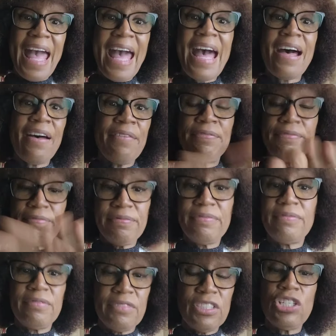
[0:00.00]
have,
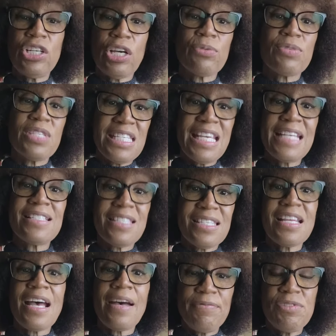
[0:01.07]
you know, sent
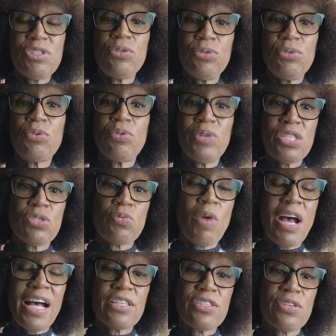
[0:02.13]
stuff to Chris
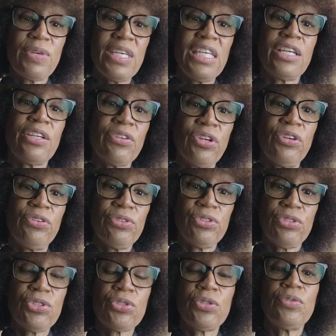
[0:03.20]
Rock so he can learn the
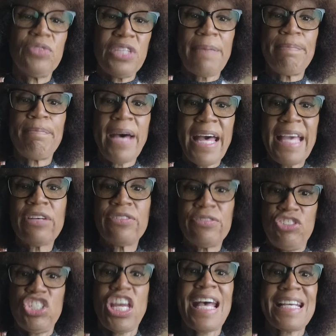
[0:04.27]
truth that Michael
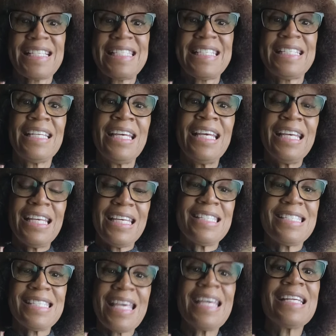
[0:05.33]
Jackson
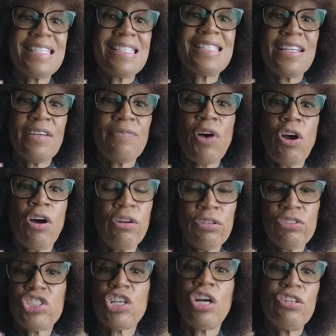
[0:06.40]
is innocent of all
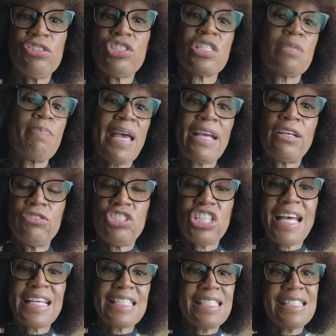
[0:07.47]
charges. Michael
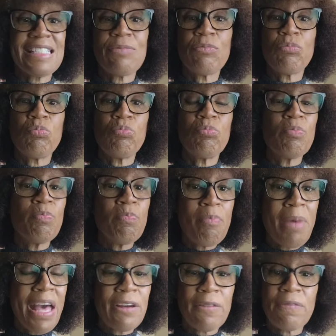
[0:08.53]
Jackson,
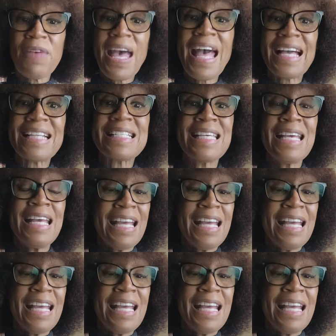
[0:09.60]
matter of fact,